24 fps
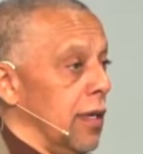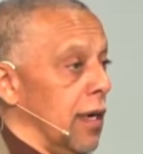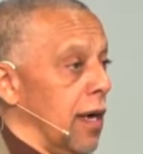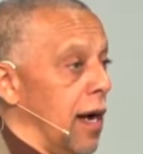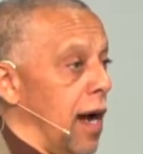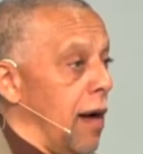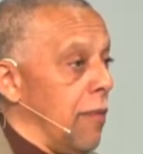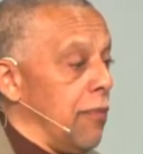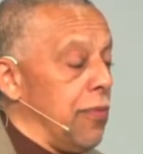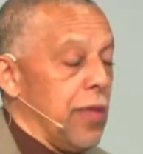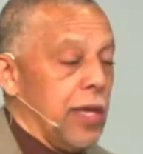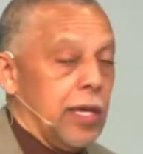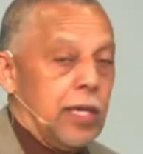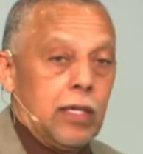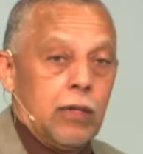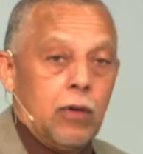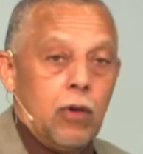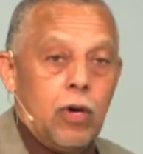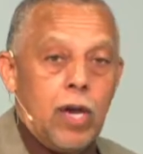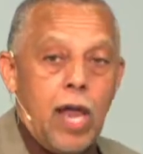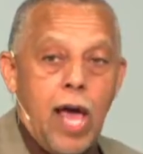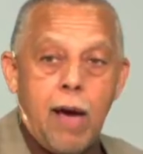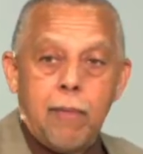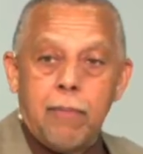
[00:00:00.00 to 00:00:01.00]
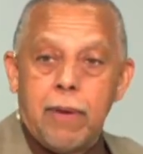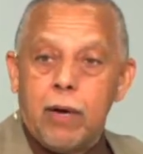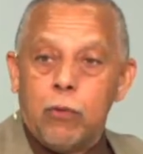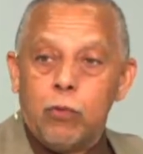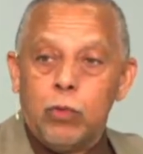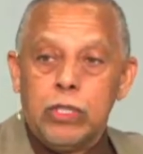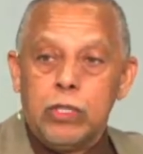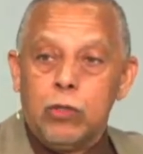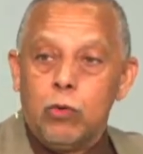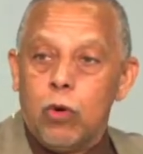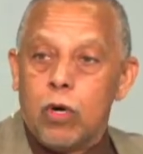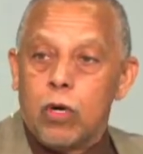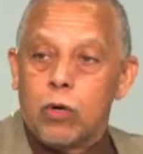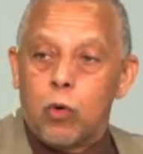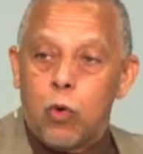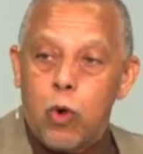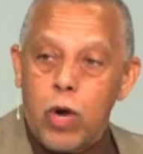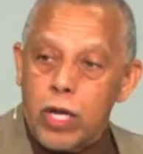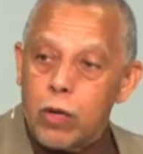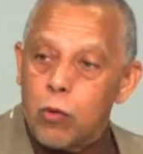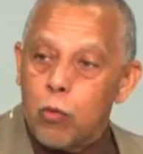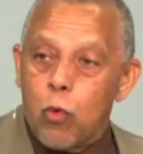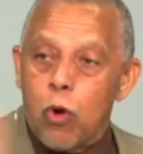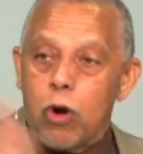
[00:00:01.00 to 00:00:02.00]
I'm thinking, Lord, how about we do a
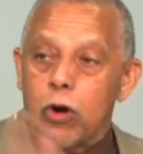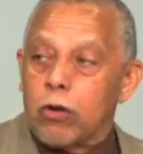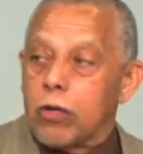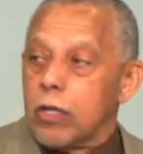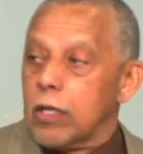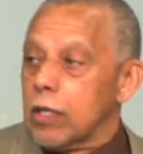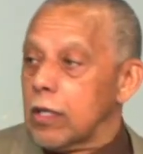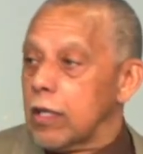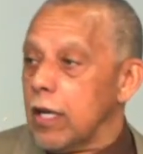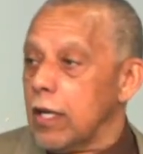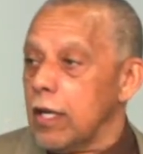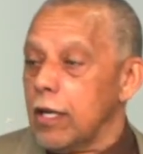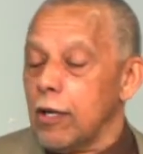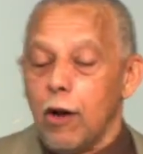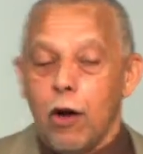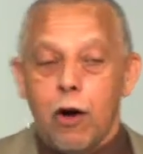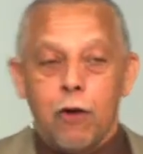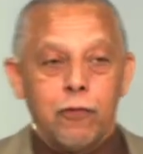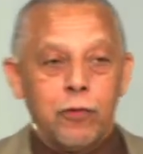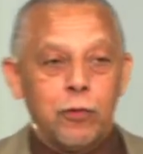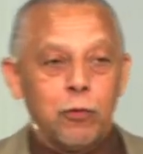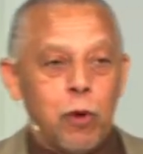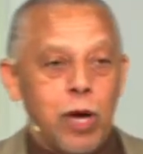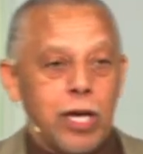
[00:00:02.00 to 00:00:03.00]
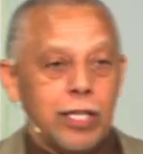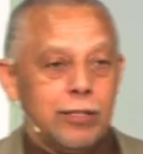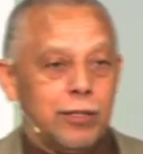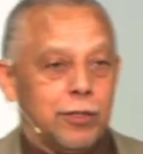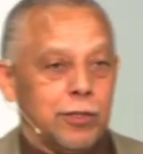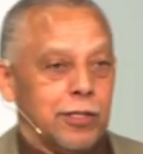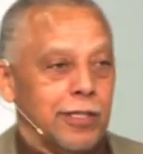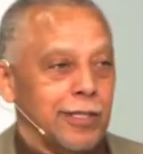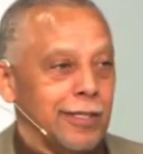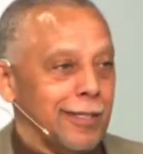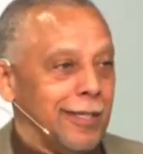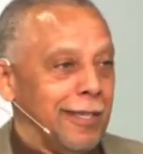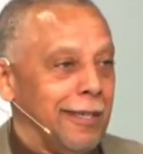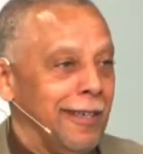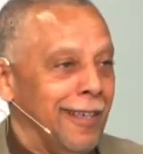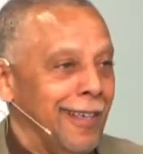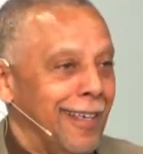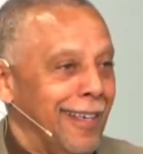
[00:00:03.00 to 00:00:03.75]
quick work and cut it off in righteousness?